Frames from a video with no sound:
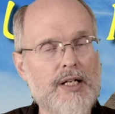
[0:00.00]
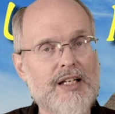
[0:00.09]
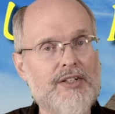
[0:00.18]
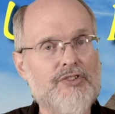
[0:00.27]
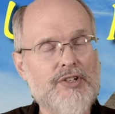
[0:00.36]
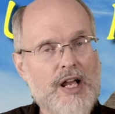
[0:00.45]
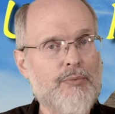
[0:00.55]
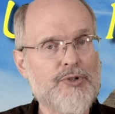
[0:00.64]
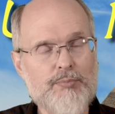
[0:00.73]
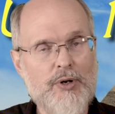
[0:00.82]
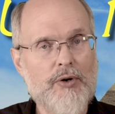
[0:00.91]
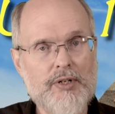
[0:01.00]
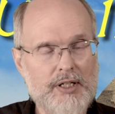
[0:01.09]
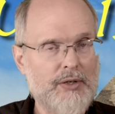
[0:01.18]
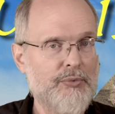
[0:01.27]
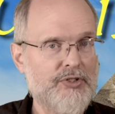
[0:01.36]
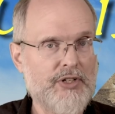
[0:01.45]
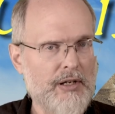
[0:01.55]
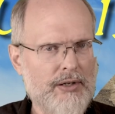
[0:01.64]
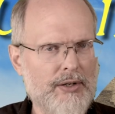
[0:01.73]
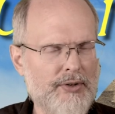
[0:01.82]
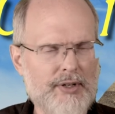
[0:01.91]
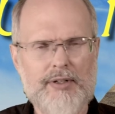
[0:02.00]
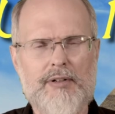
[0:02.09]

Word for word: its neck was broken and it was killed.